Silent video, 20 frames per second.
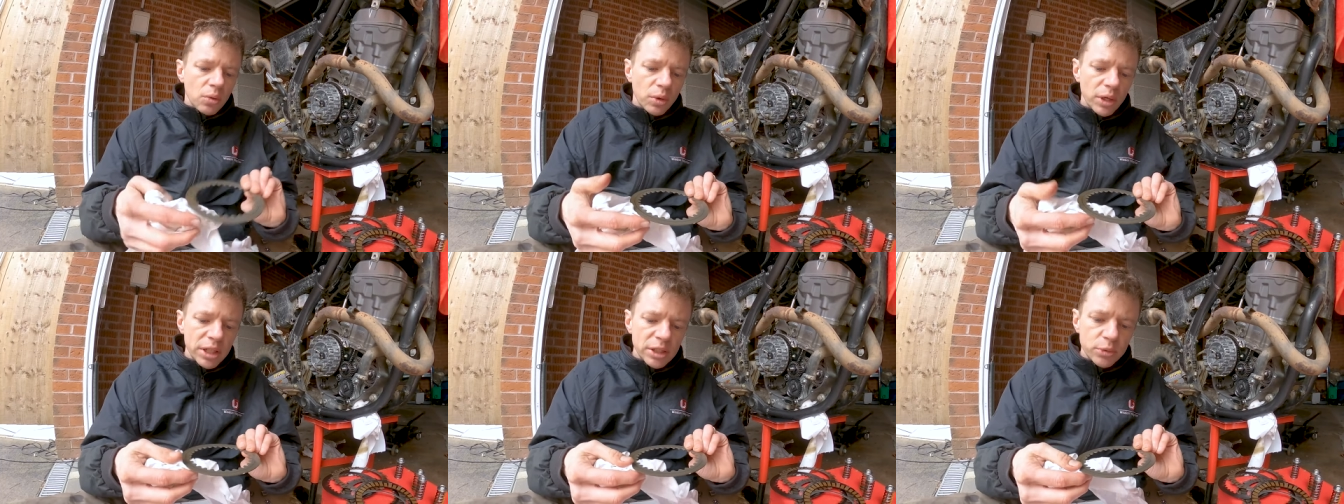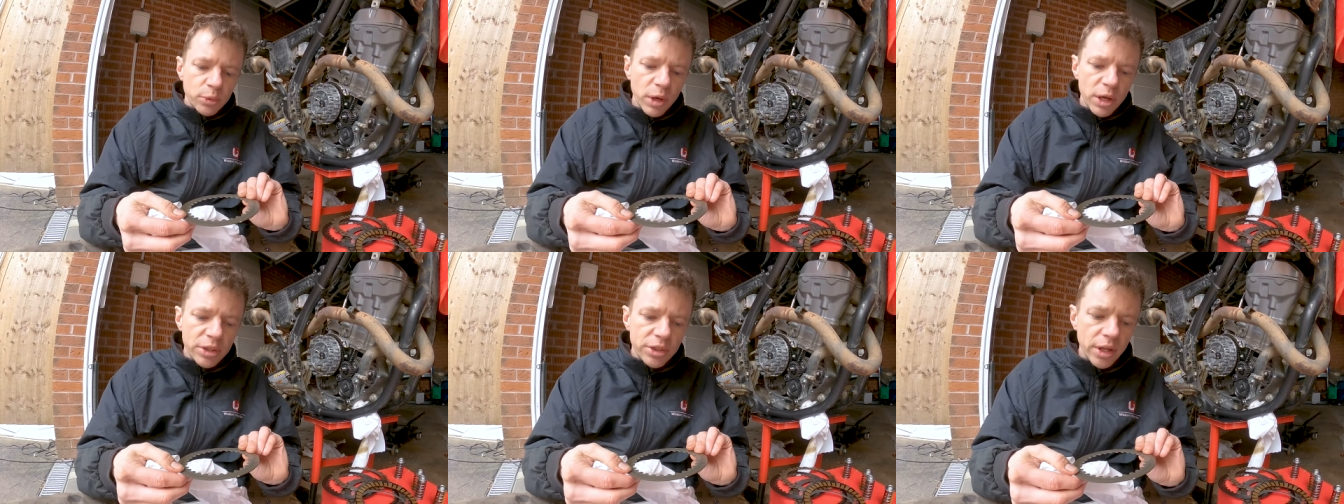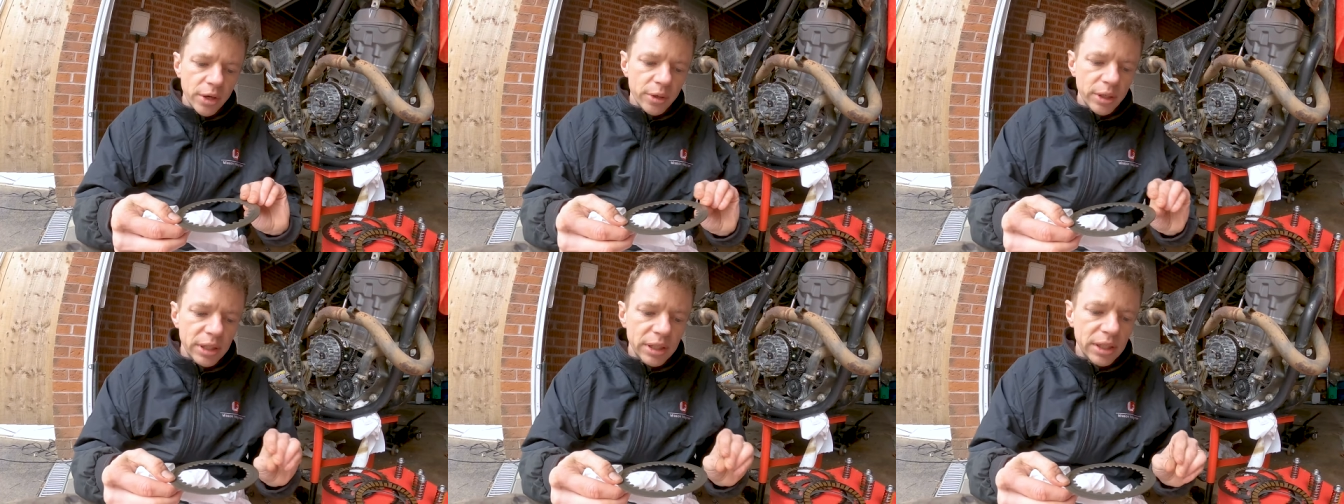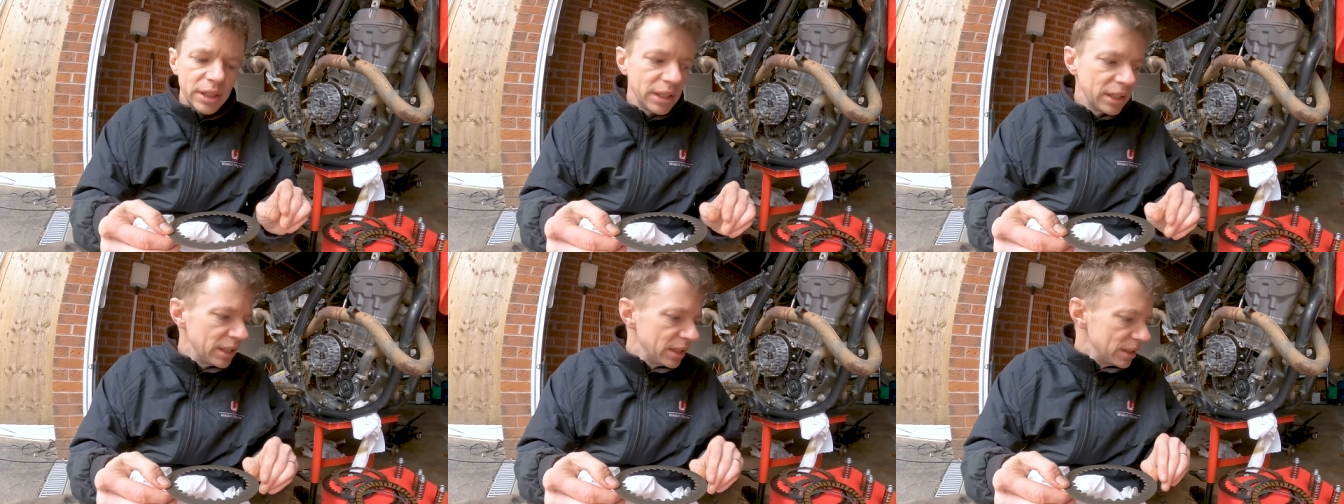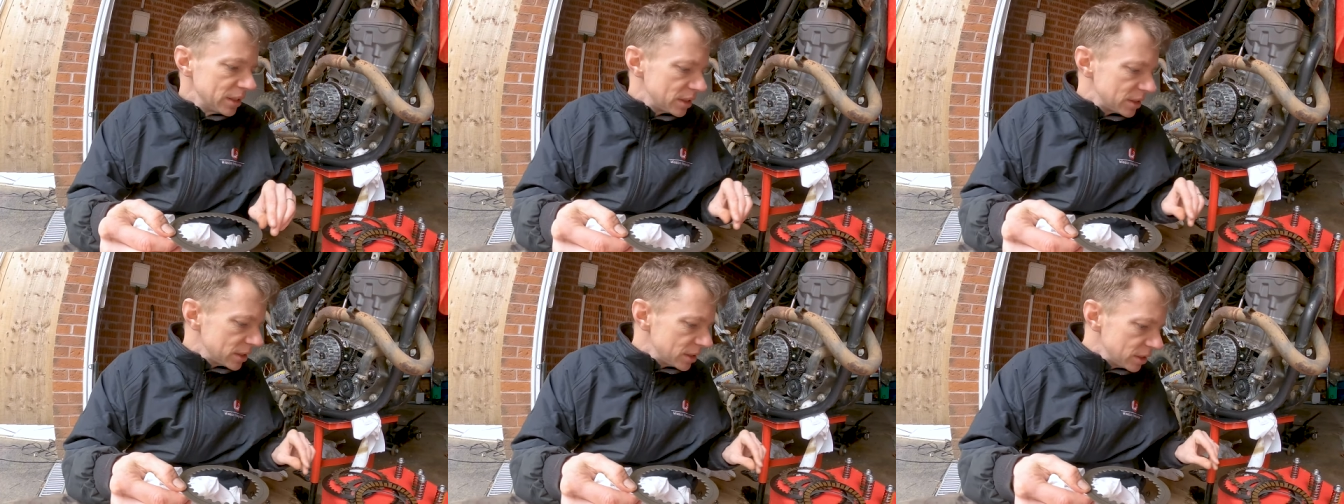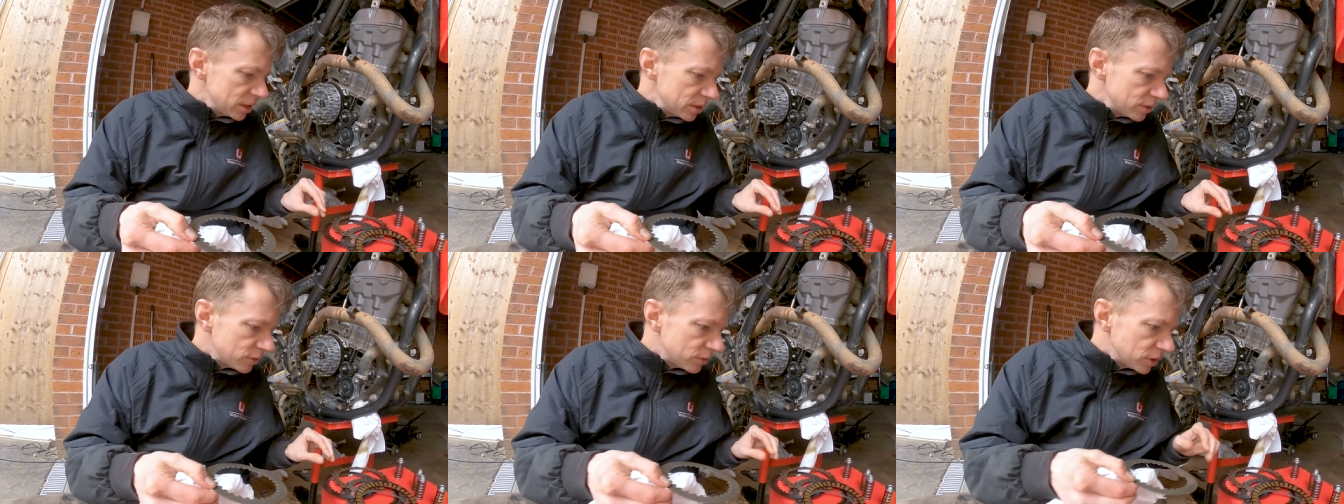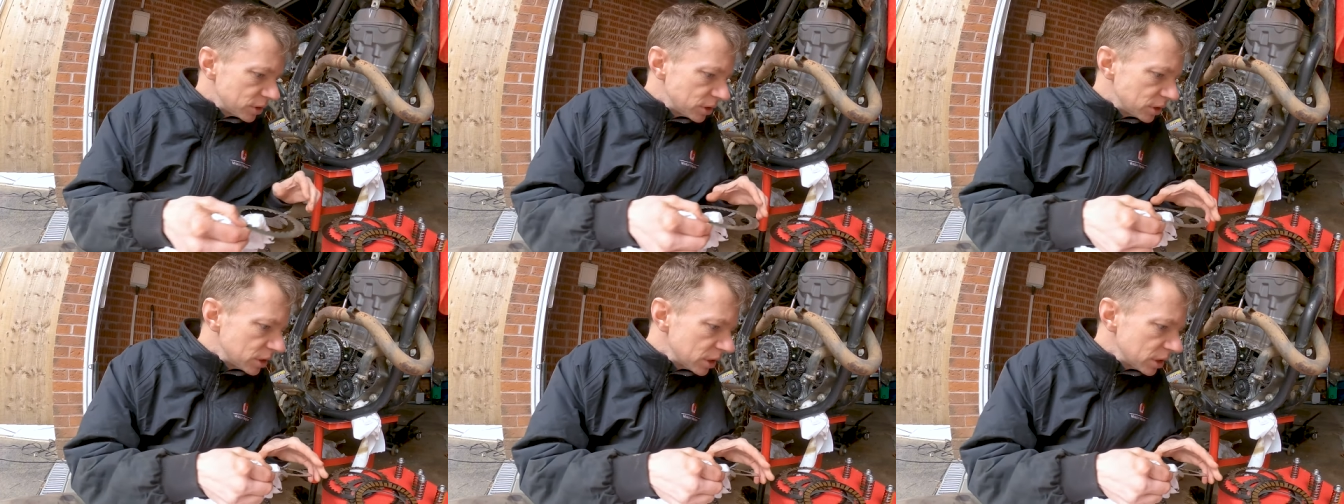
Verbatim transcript: What is worth noting is you've